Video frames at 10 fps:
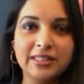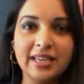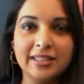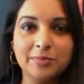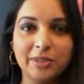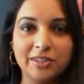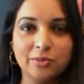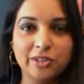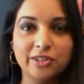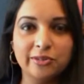people say it's because
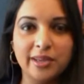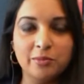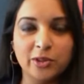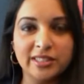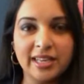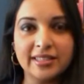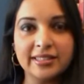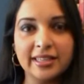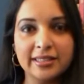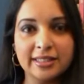we're doing more
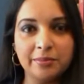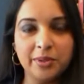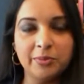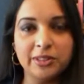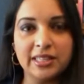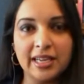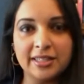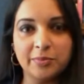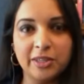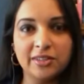testing. Some people say
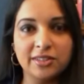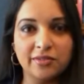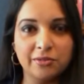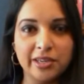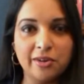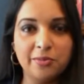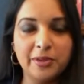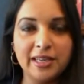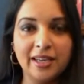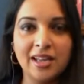it's because of the
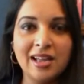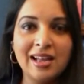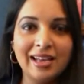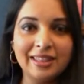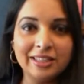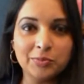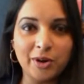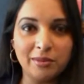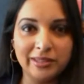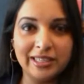reopening. I think it's
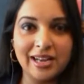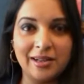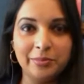probably a